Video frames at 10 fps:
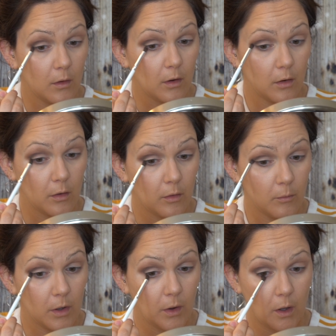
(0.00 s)
of
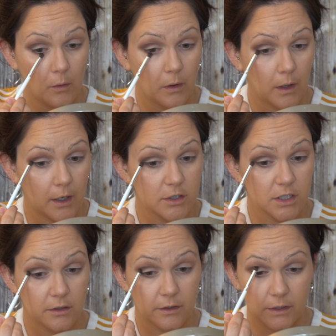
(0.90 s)
my lower lash
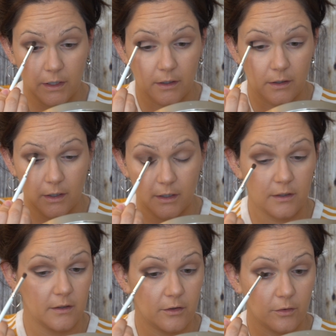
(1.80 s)
line right there and
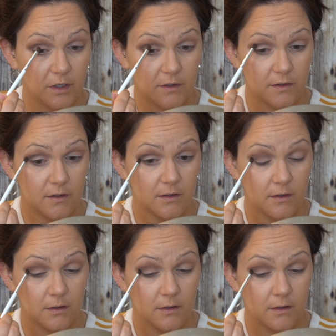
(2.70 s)
into the crease.